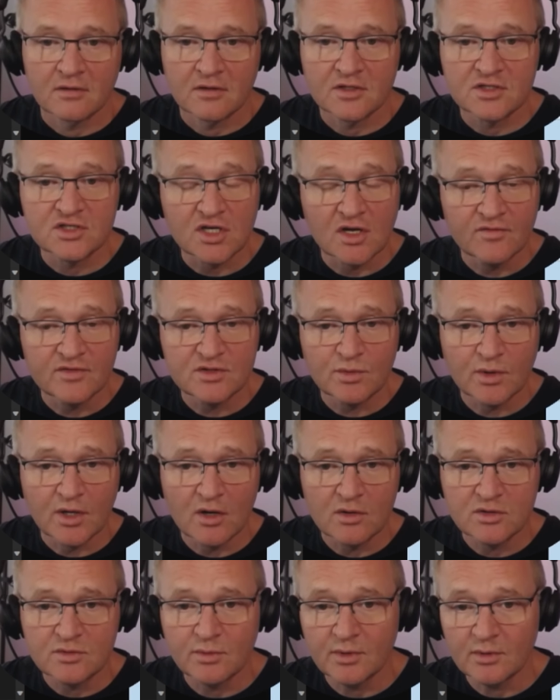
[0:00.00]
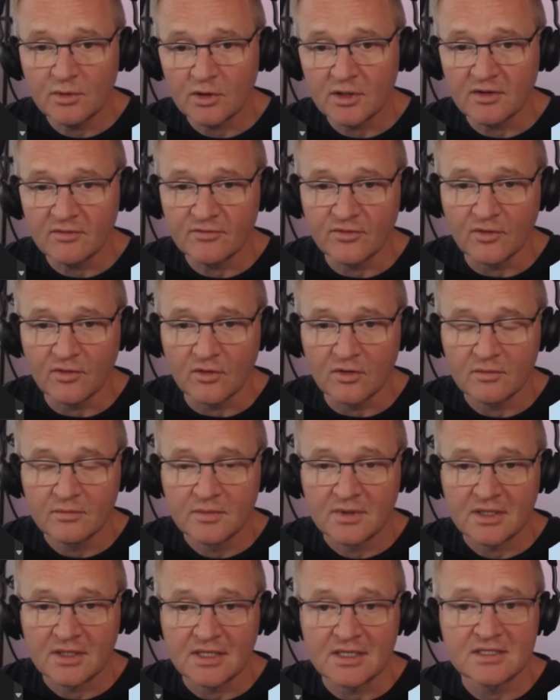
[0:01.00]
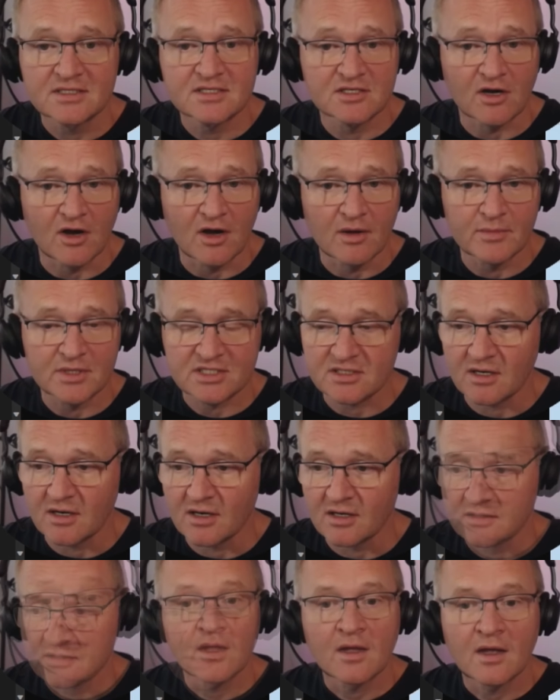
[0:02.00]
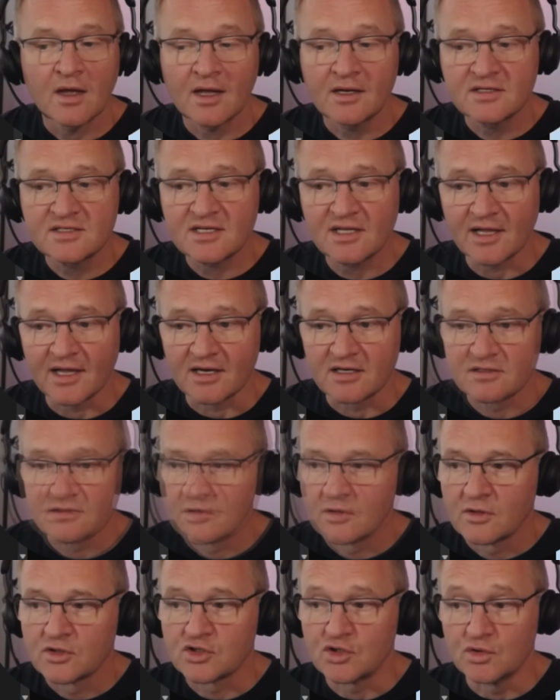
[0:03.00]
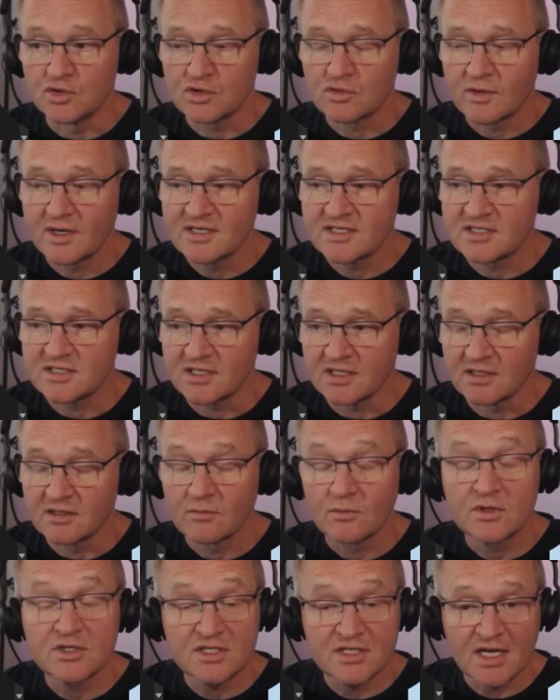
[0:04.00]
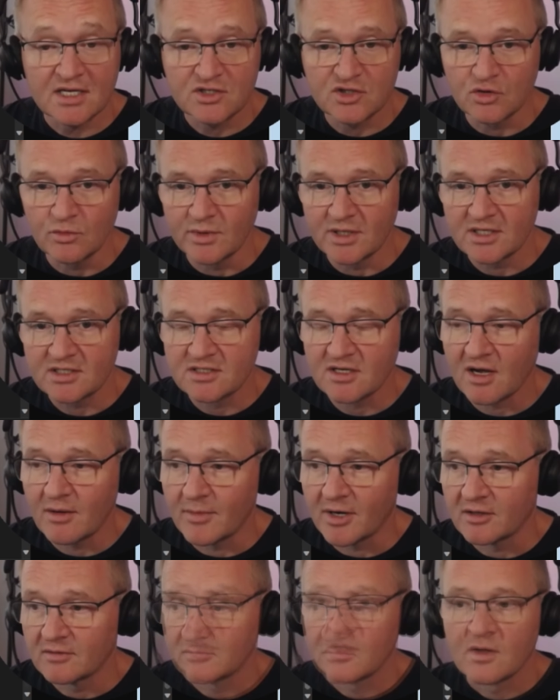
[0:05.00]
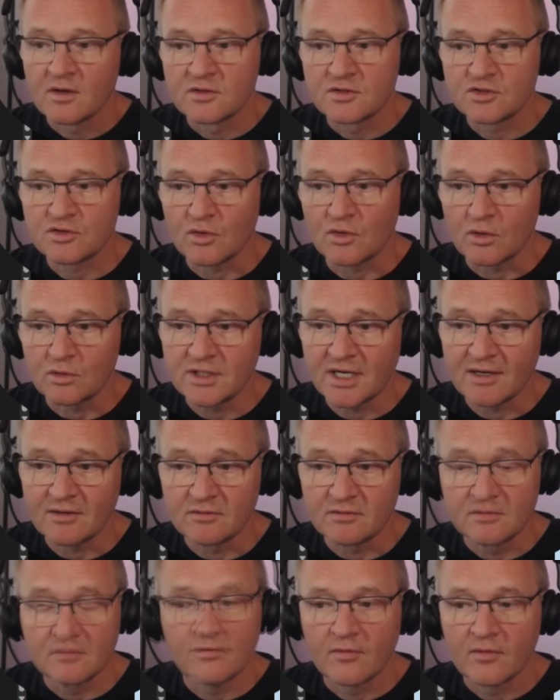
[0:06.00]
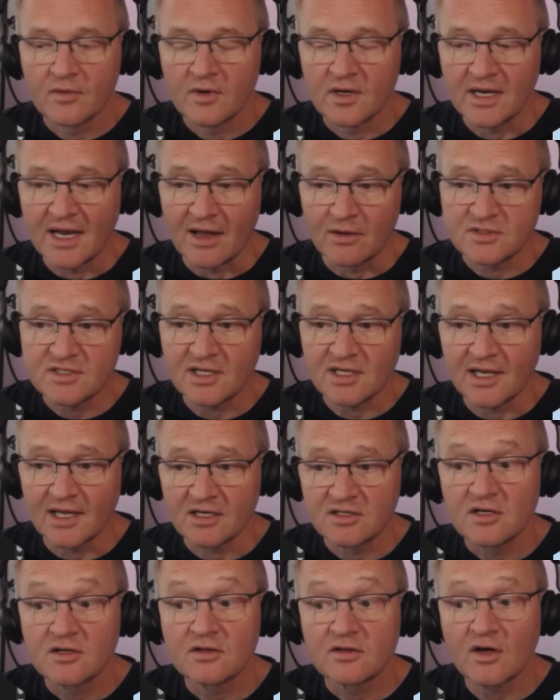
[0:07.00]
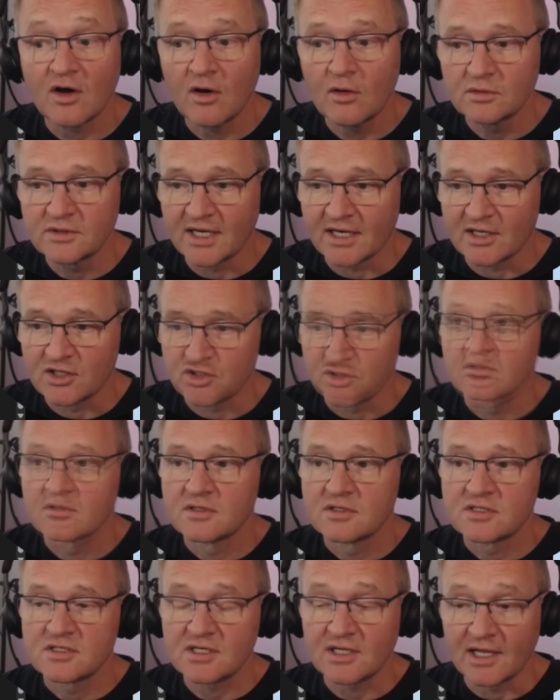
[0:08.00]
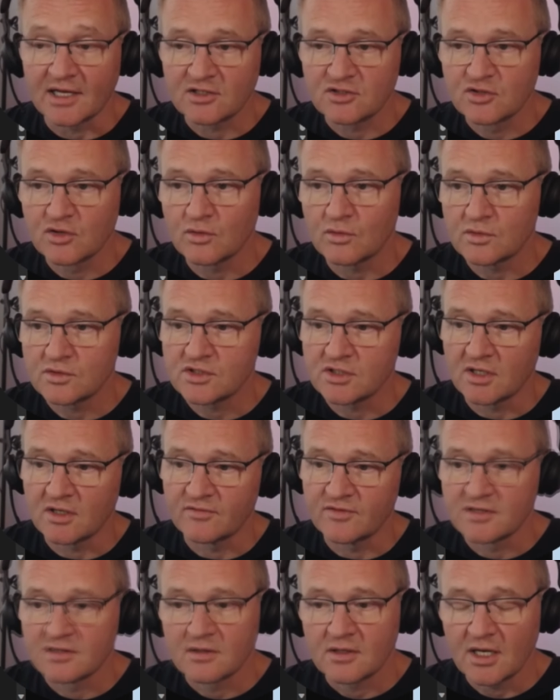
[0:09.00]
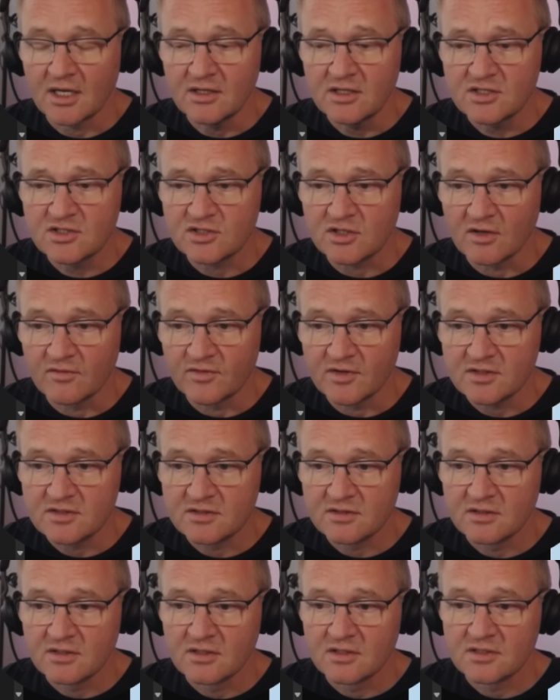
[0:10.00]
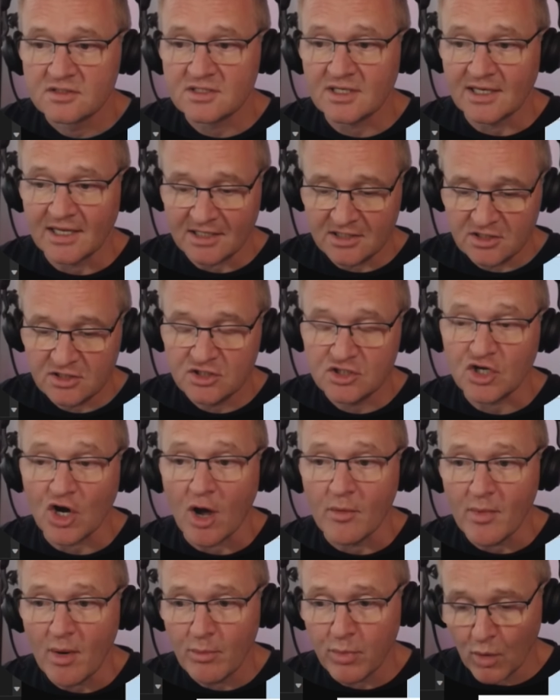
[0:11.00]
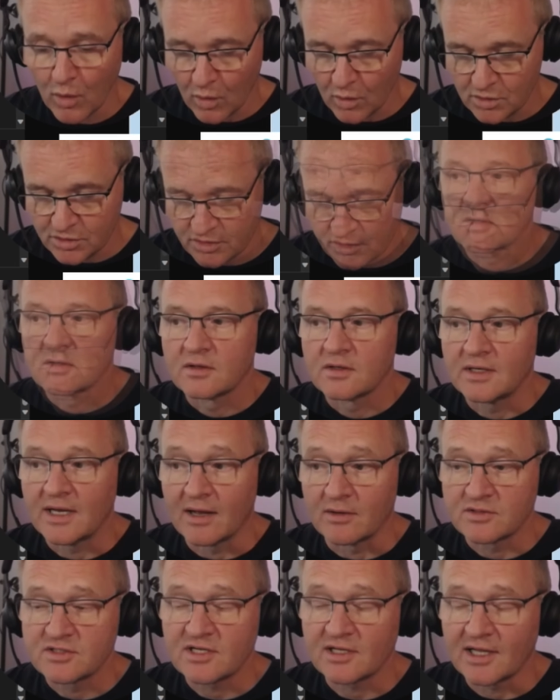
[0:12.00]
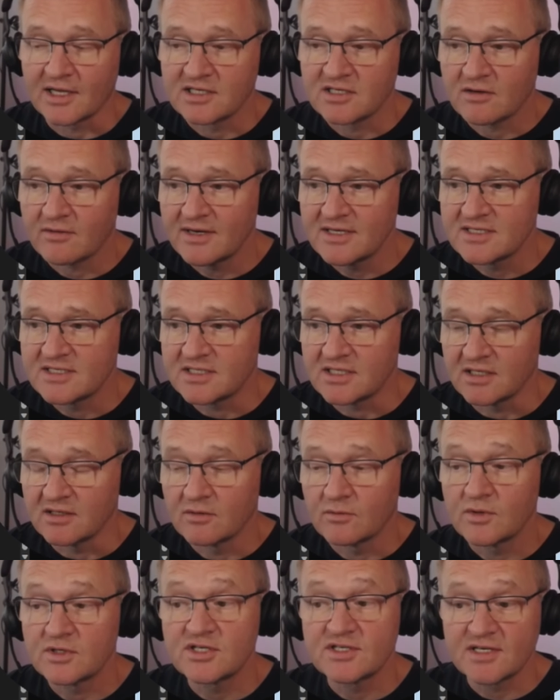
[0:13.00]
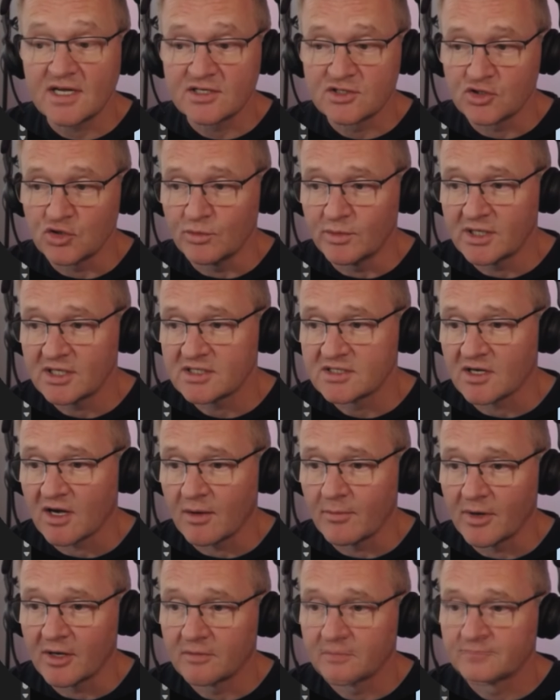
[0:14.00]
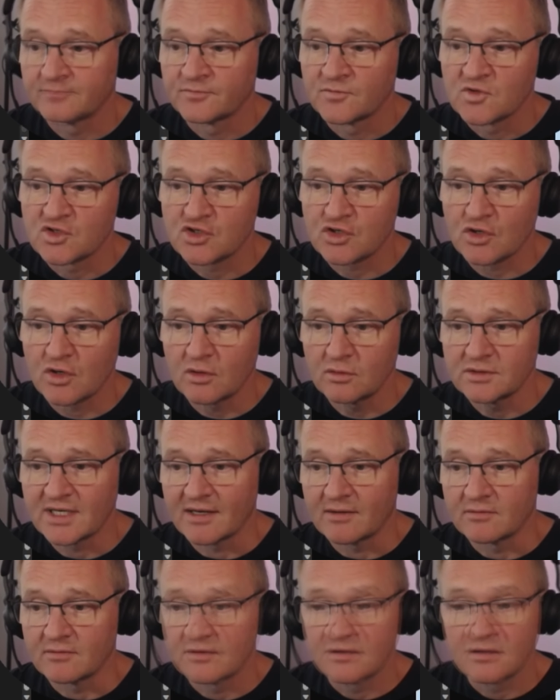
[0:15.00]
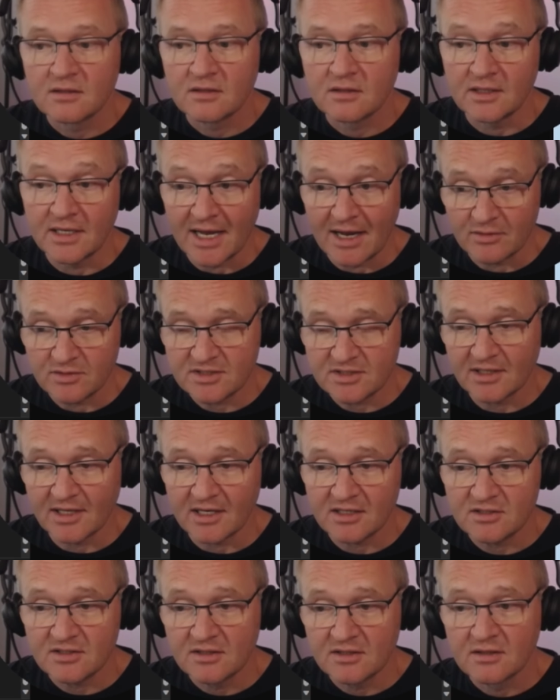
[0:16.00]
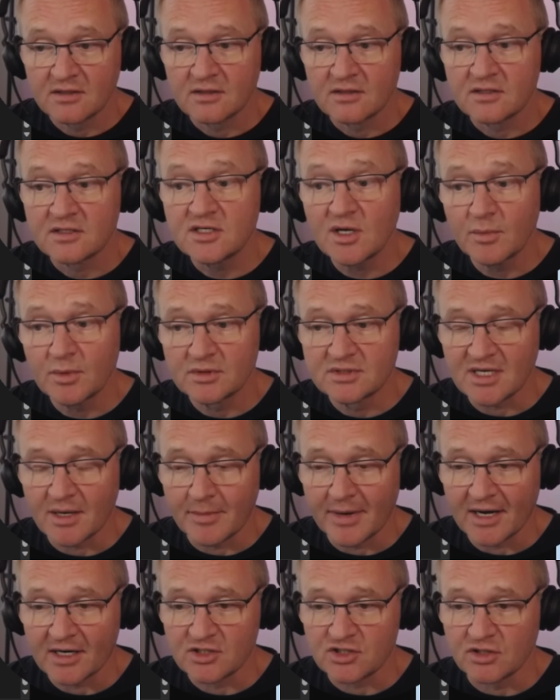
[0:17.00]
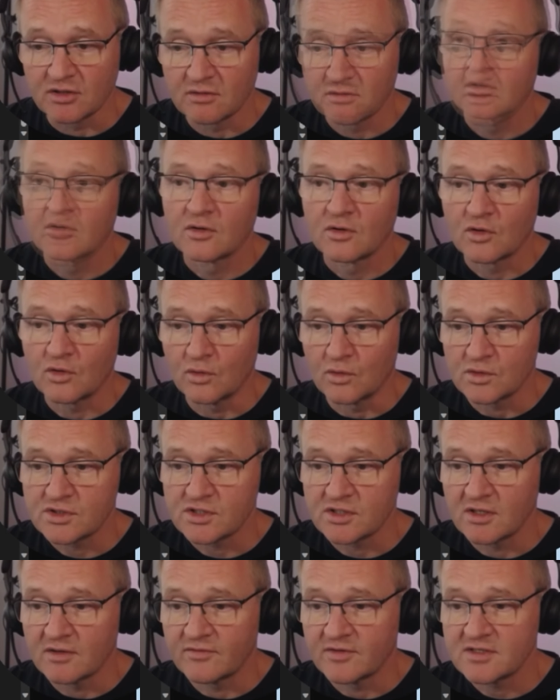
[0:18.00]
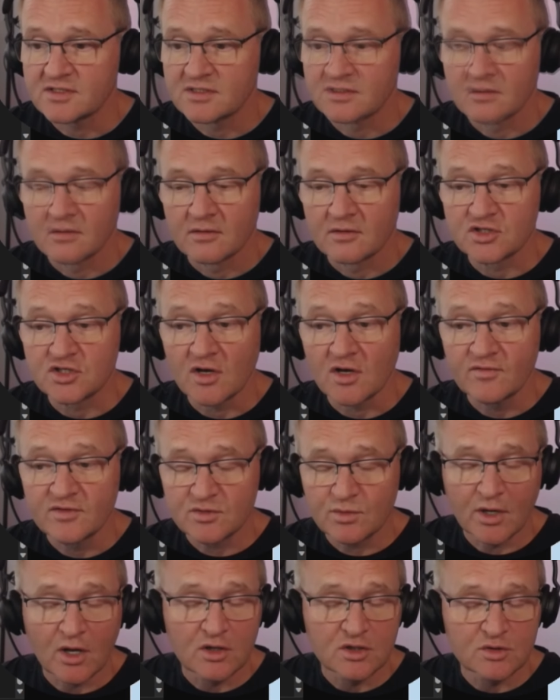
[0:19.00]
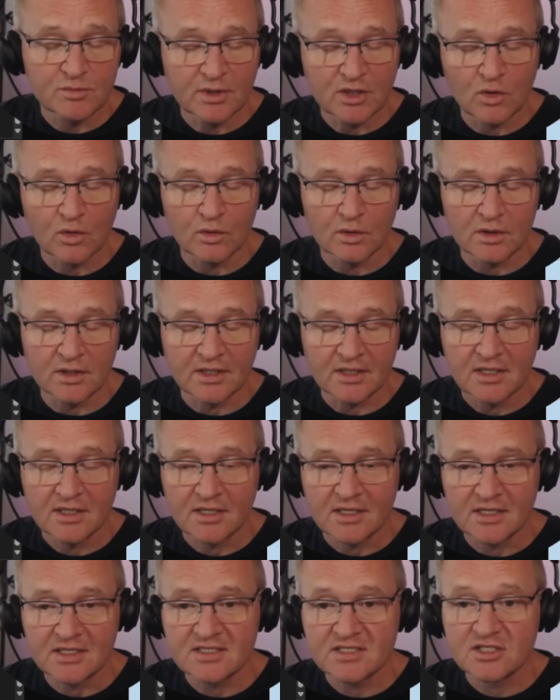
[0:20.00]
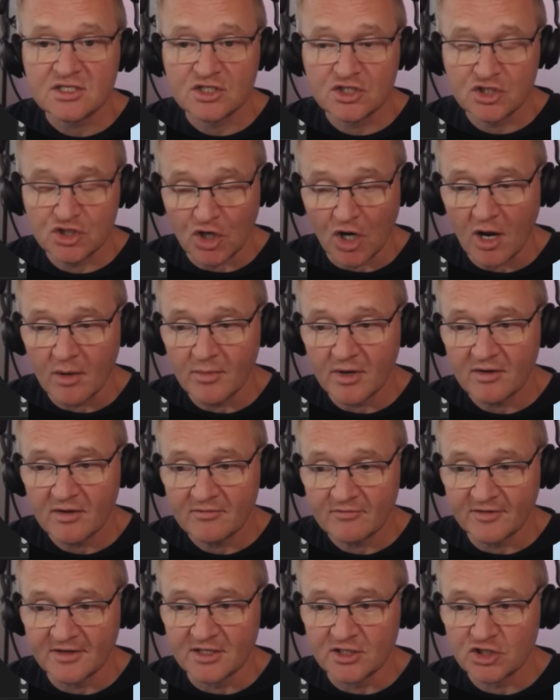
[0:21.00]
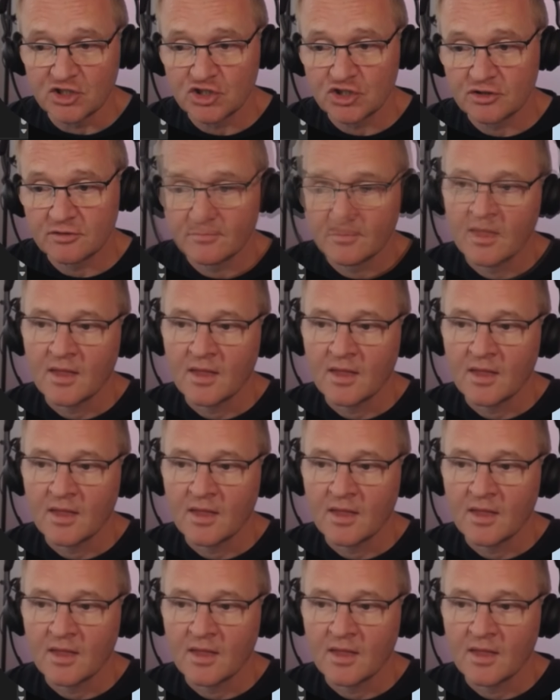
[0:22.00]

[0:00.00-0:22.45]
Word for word: The service we're going to be looking for is Timer Start and select Choose Your Entity, which is our two minute timer. Scroll down. Now select the Hold action. Select Call Service. In the service, select Timer Pause. Now select our entity, which is our two minute timer. Scroll down. Now select Double Tap action. Call Service. The service we're going to be calling is Timer Finish.